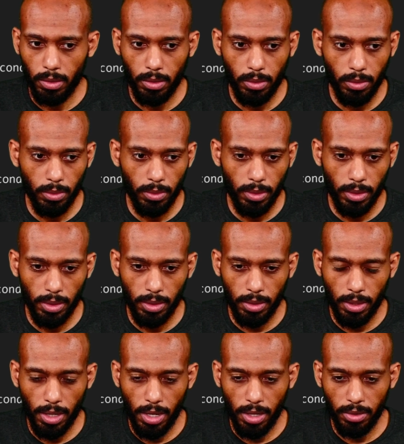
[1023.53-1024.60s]
You will
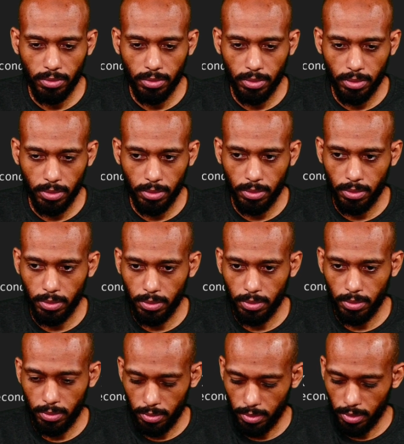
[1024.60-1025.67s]
have to do
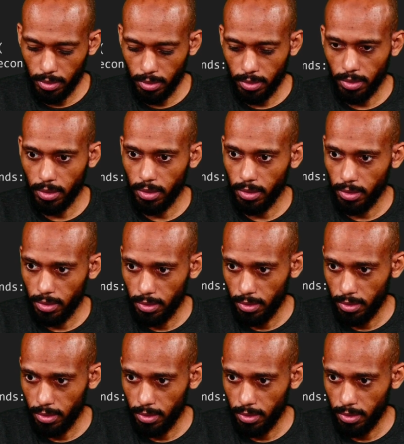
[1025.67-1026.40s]
here, and